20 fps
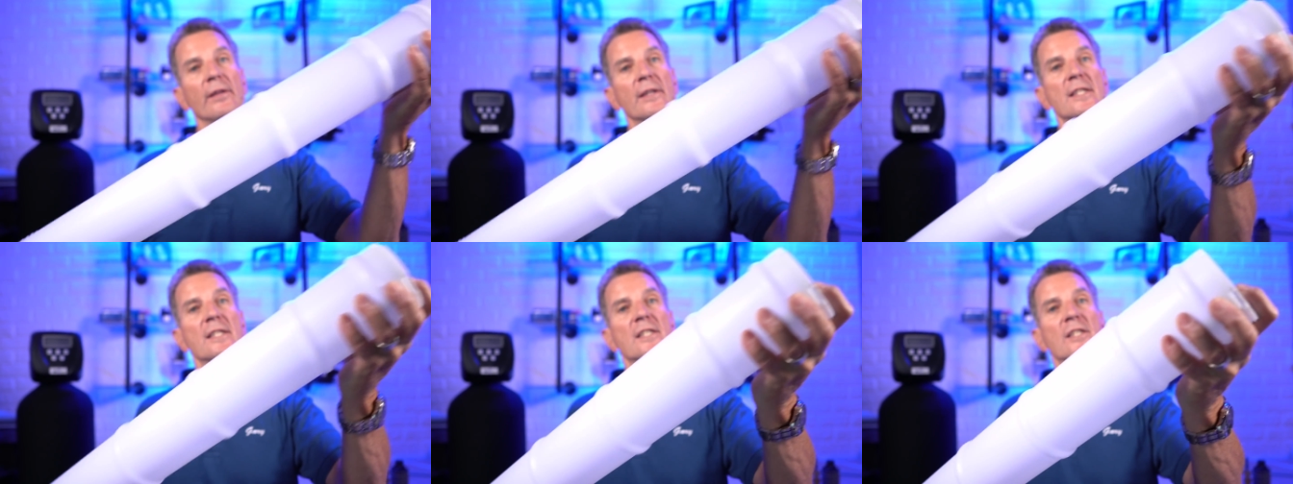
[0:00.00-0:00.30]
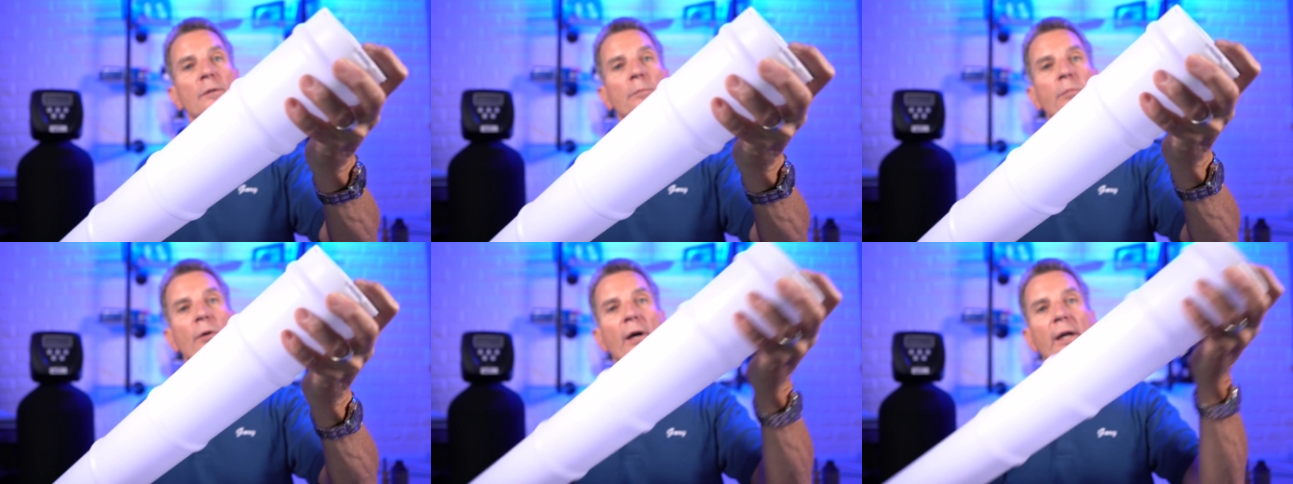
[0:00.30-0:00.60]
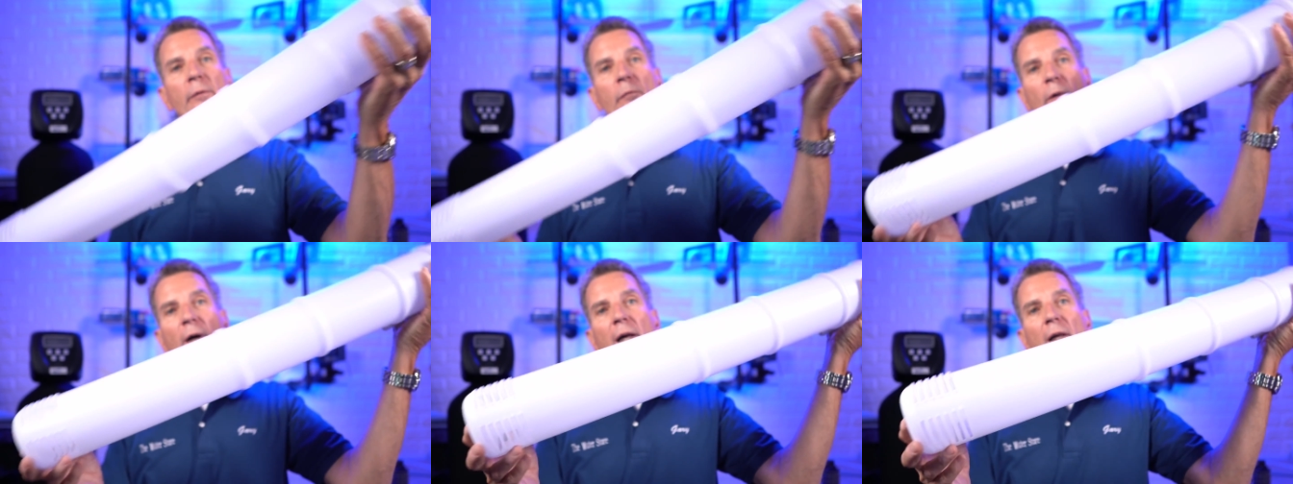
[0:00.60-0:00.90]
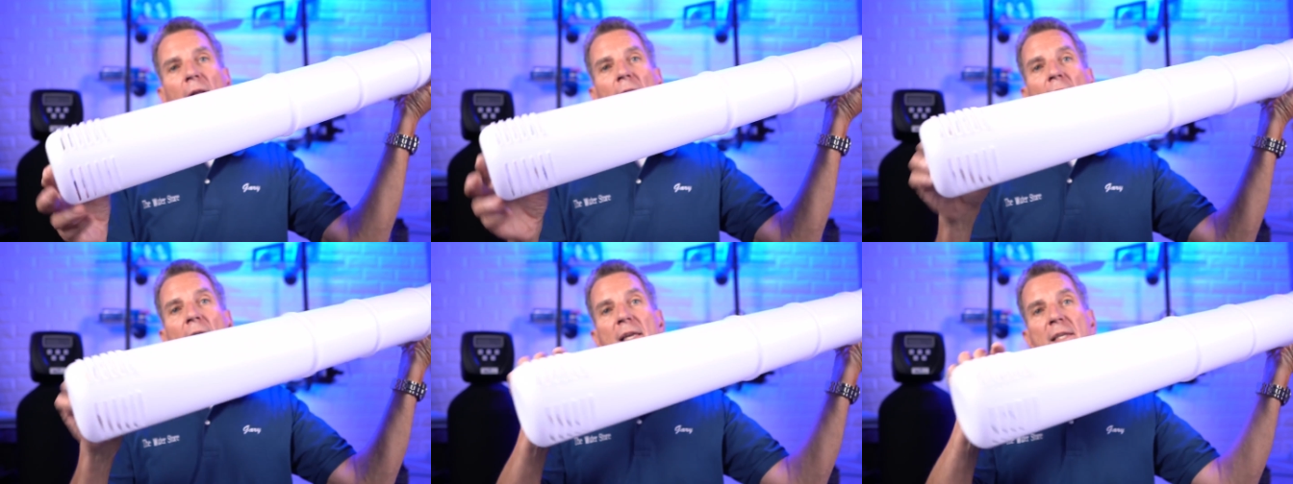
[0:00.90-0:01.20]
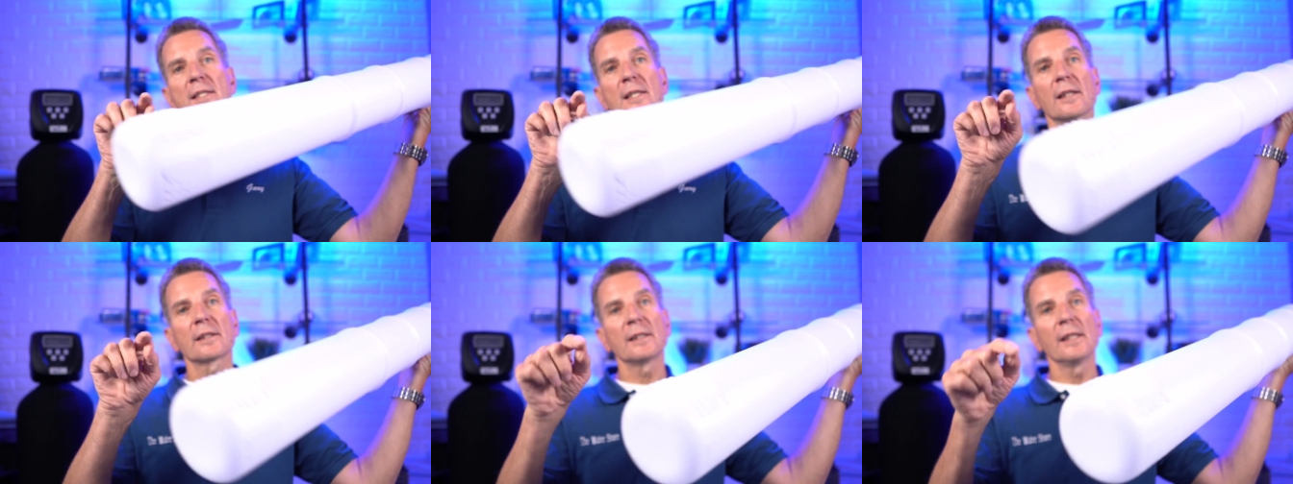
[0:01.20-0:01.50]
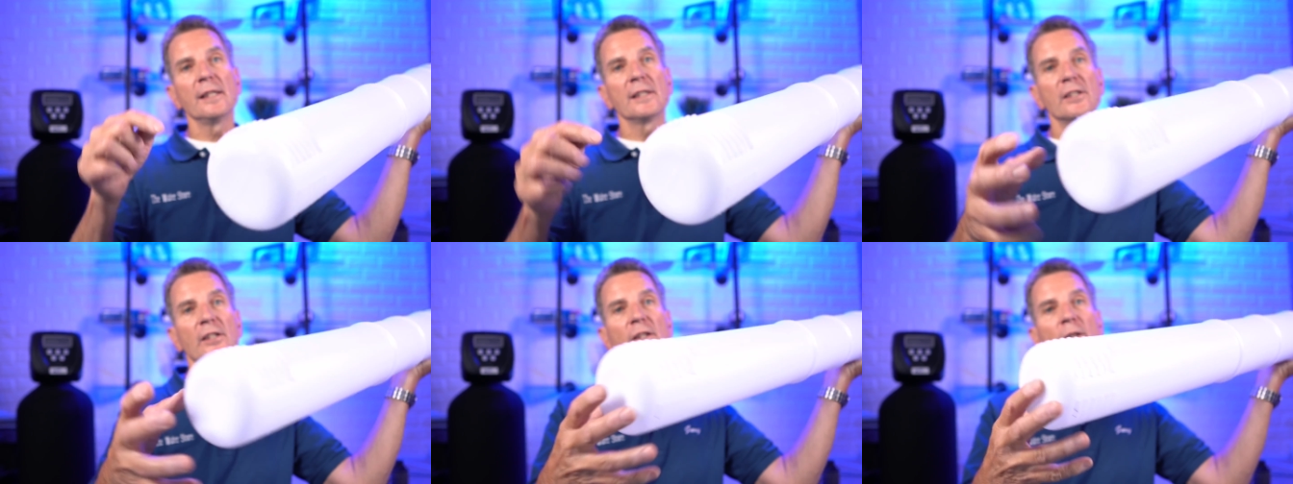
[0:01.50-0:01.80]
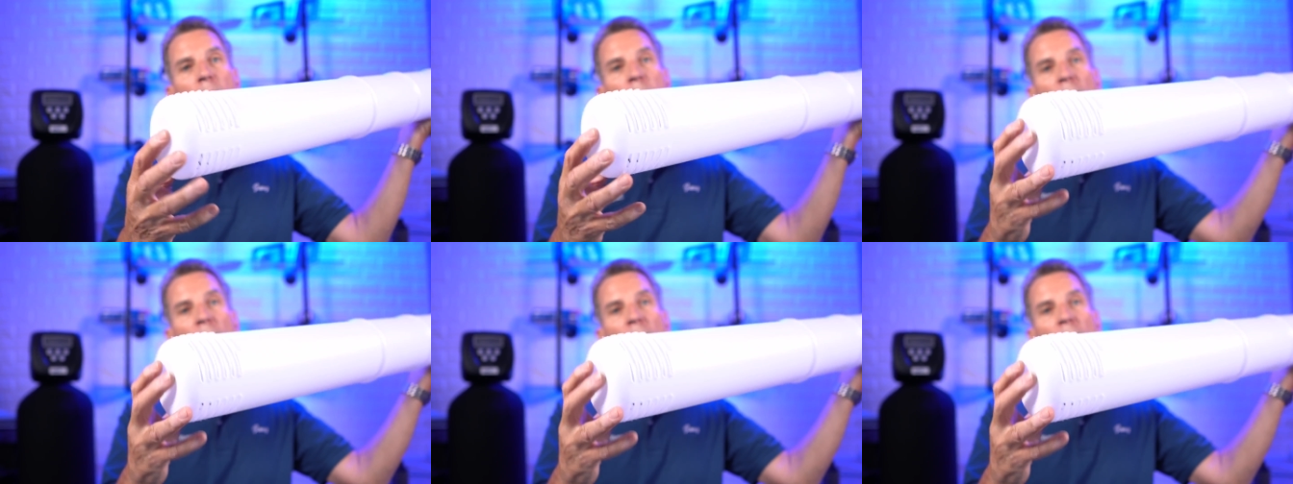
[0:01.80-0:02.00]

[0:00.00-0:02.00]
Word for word: This is the brine well, sucked into the